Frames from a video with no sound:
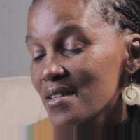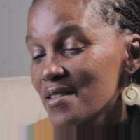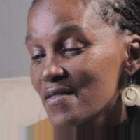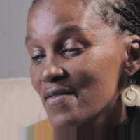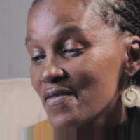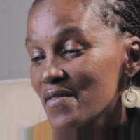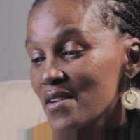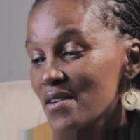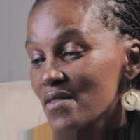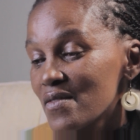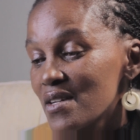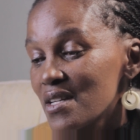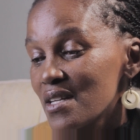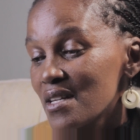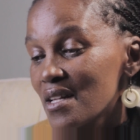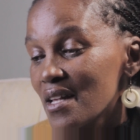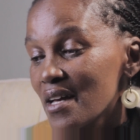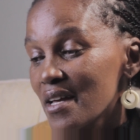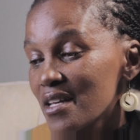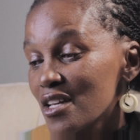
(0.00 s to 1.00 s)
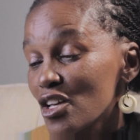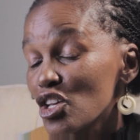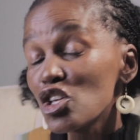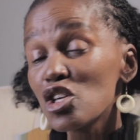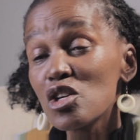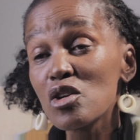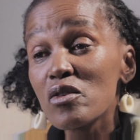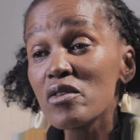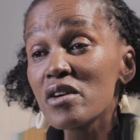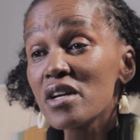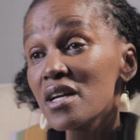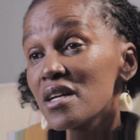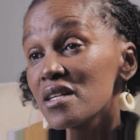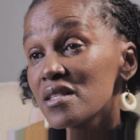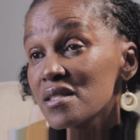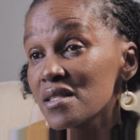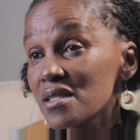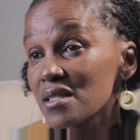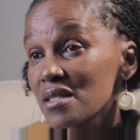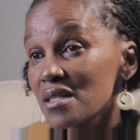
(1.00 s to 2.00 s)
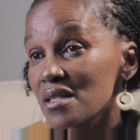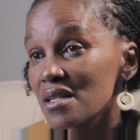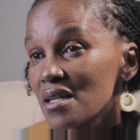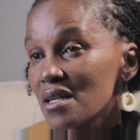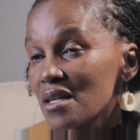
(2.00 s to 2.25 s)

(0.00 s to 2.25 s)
is very curious,